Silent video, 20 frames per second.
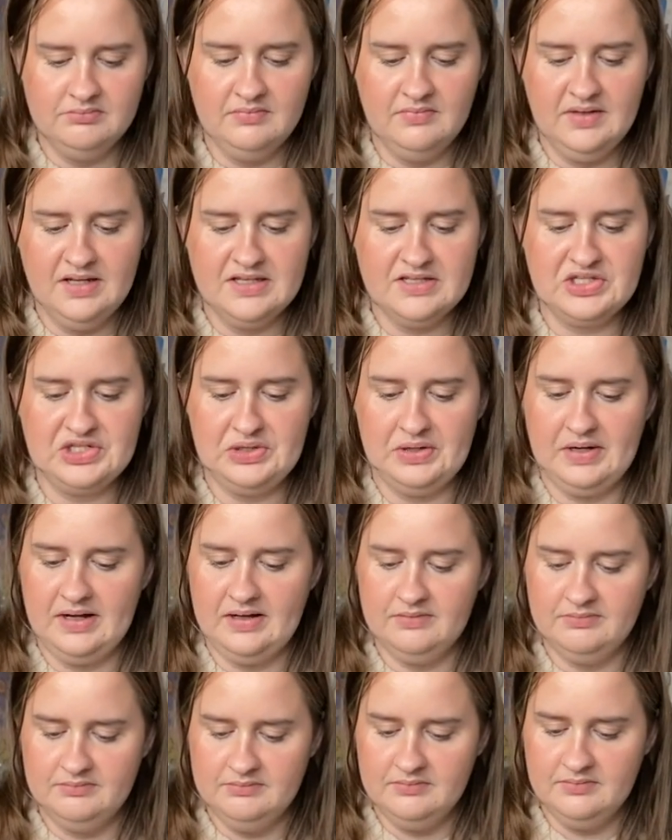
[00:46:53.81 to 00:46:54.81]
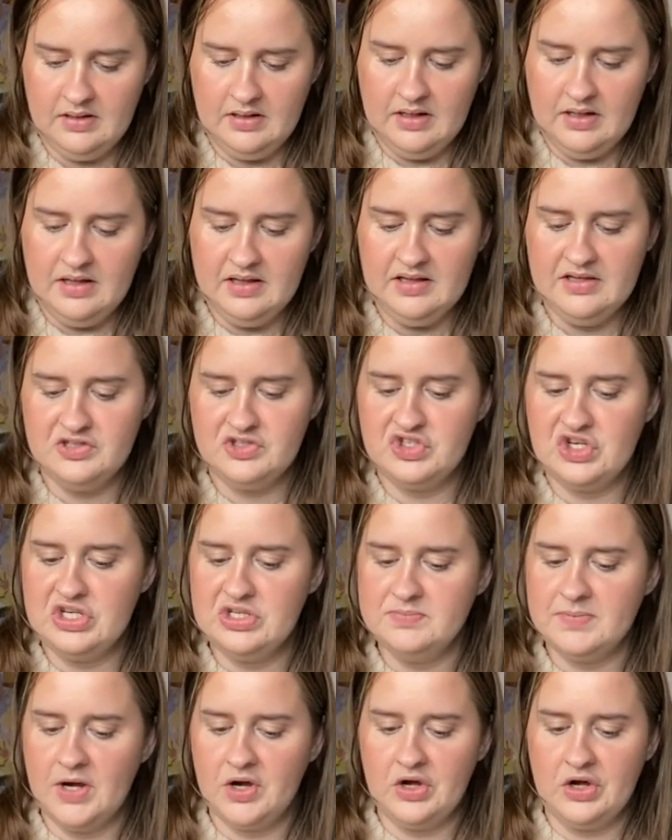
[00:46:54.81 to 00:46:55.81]
let's do it, let's
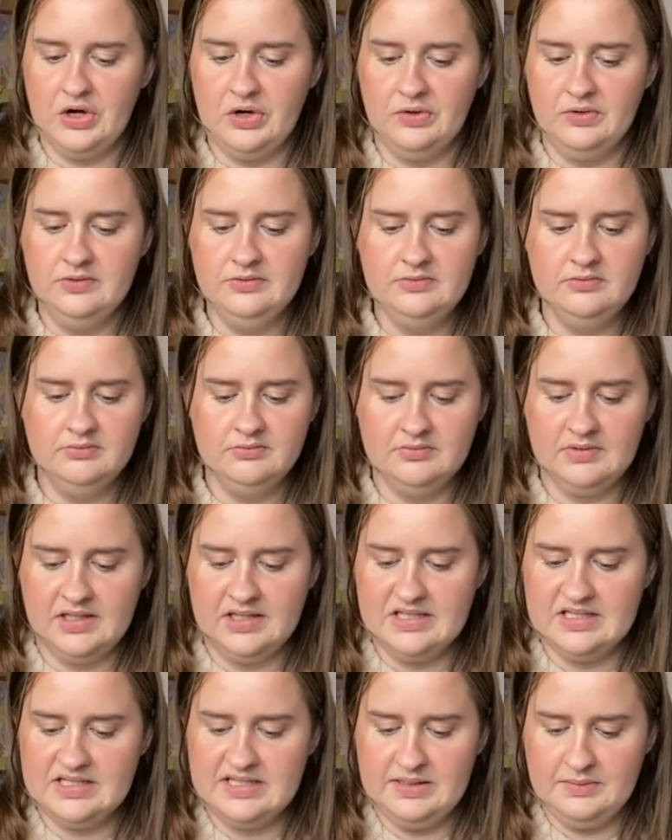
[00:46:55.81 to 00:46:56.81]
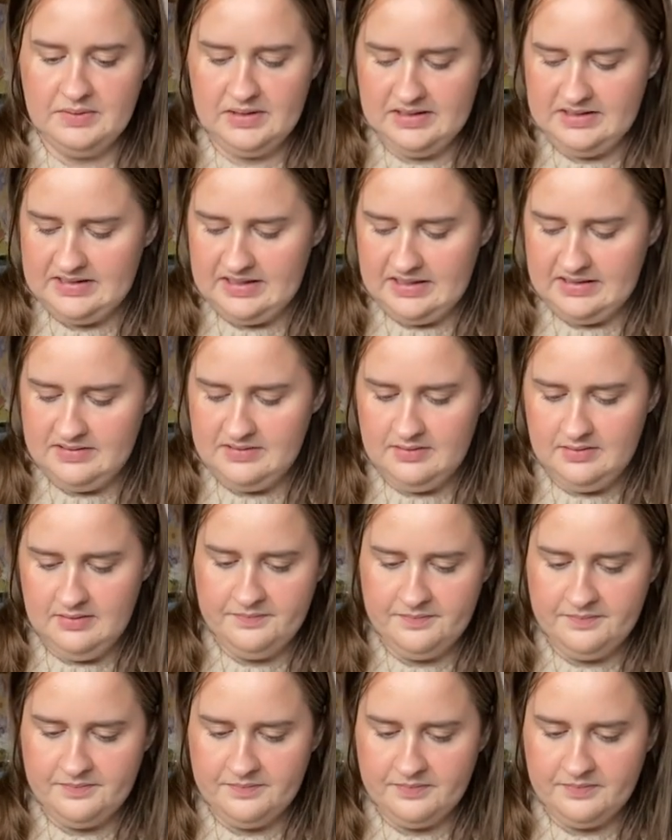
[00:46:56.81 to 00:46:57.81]
change my goal and let's see what it says.
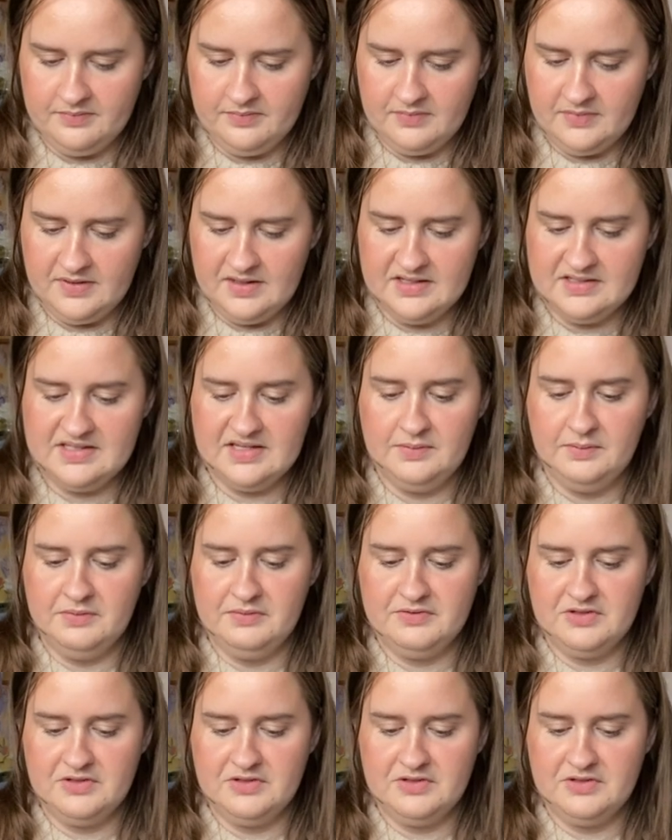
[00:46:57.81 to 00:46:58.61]
That's it,